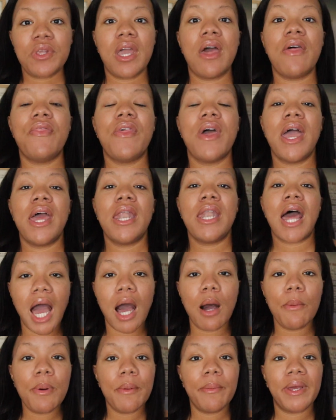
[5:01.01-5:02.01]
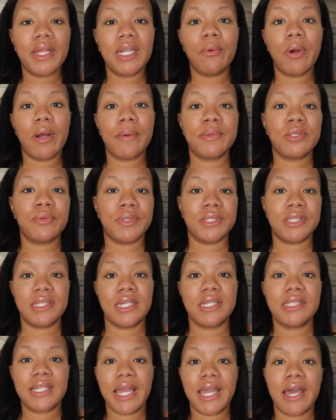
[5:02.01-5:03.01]
And then I'll pump anywhere between
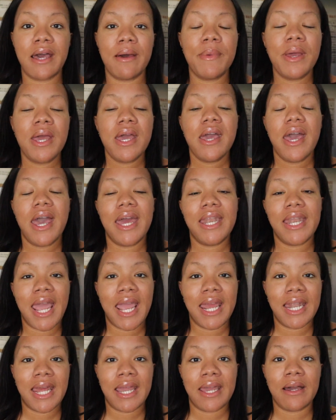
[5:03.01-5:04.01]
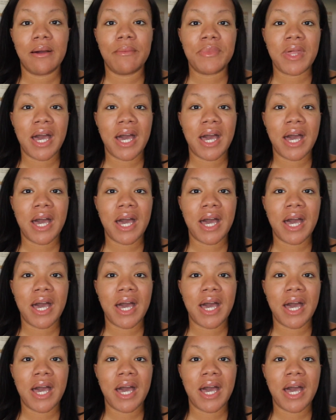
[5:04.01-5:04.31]
6 a.m. and 8 a.m.